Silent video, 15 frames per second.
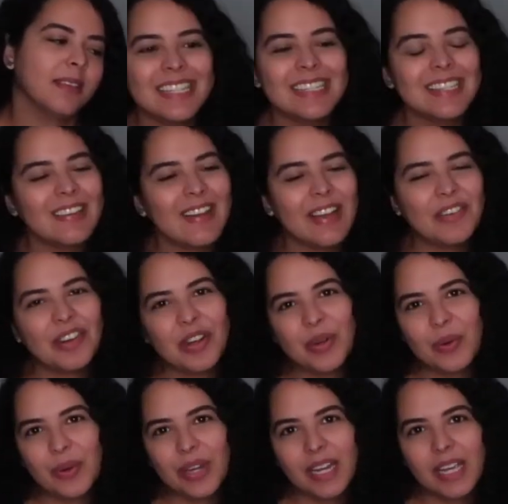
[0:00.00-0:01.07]
So I
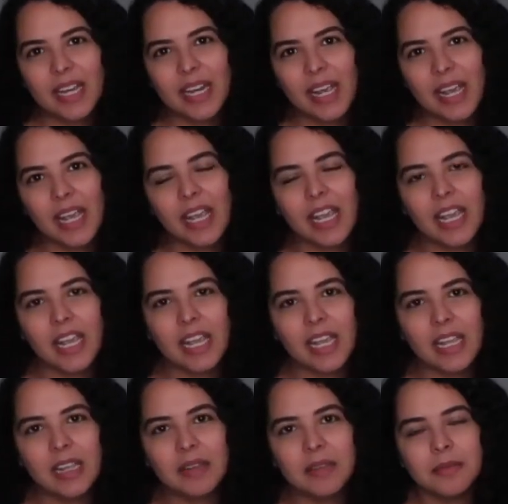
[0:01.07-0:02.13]
recorded
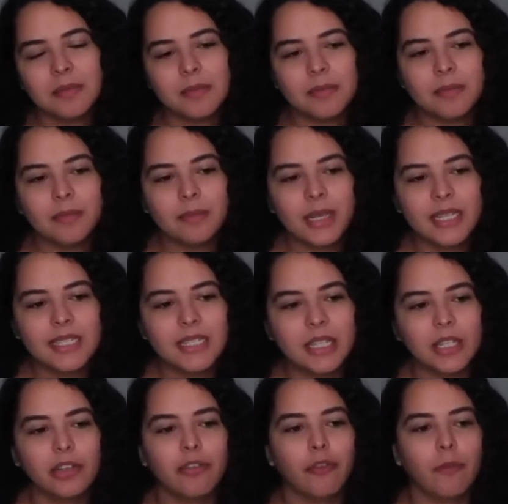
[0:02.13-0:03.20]
a bit
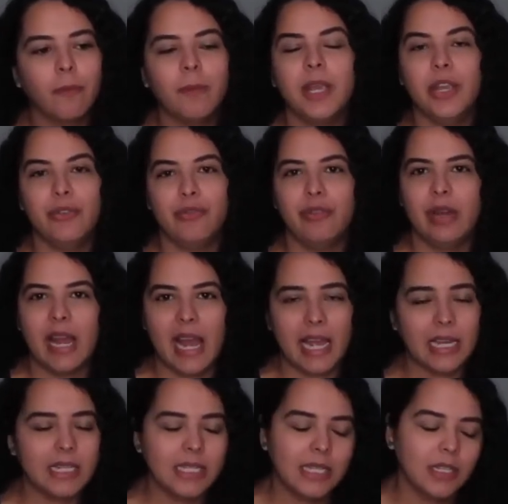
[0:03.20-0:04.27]
of me
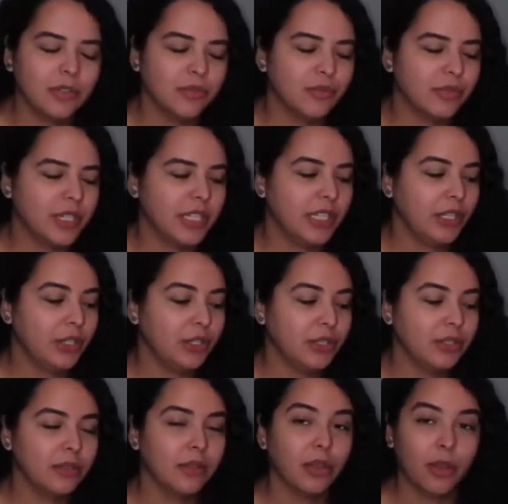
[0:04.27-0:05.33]
reading
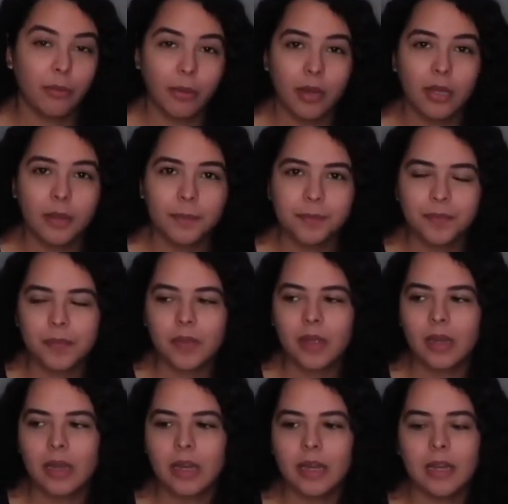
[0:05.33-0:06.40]
the book,
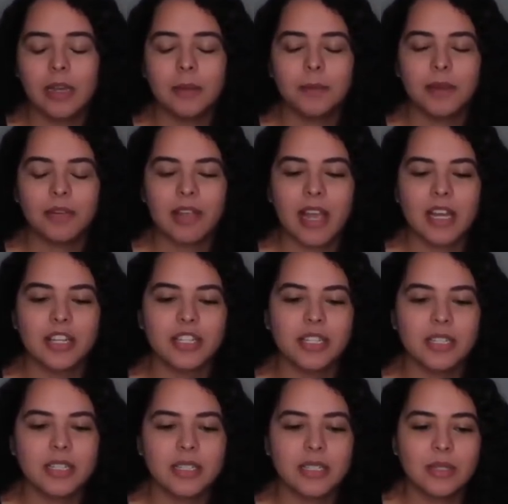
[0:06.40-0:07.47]
and my
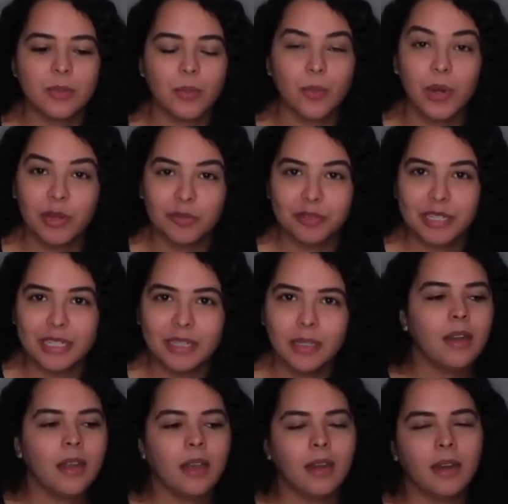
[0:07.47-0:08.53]
reactions while reading.
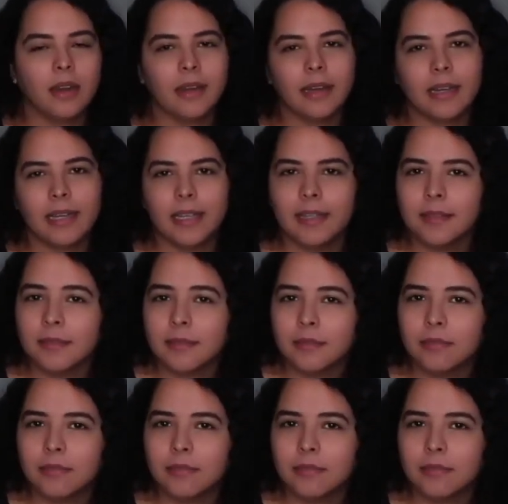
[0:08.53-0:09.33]
And then I